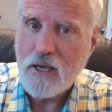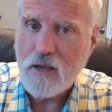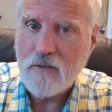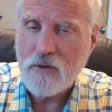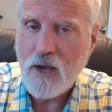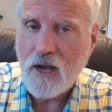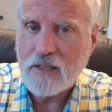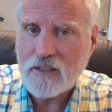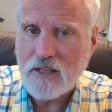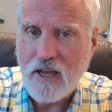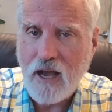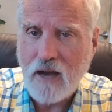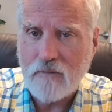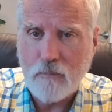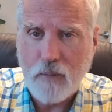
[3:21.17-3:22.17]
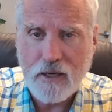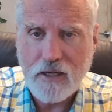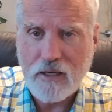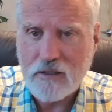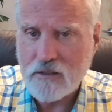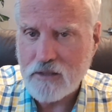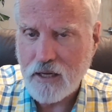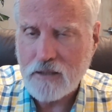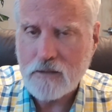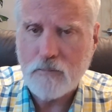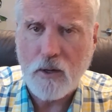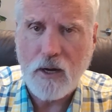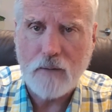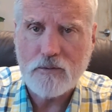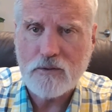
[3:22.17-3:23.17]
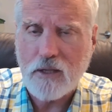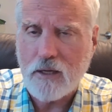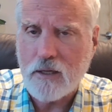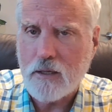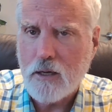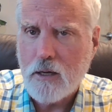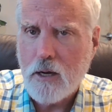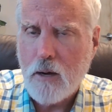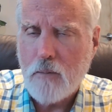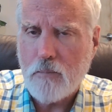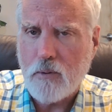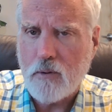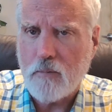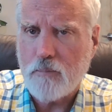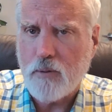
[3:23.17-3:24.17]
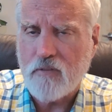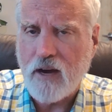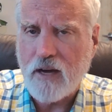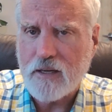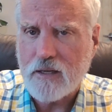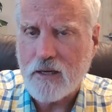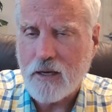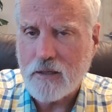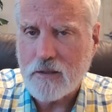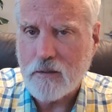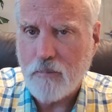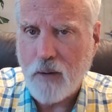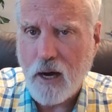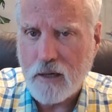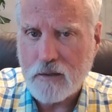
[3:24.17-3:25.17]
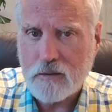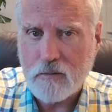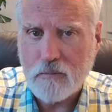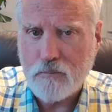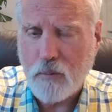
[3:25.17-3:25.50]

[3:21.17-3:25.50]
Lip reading: If you actually have money exchange, perhaps they provided a deposit,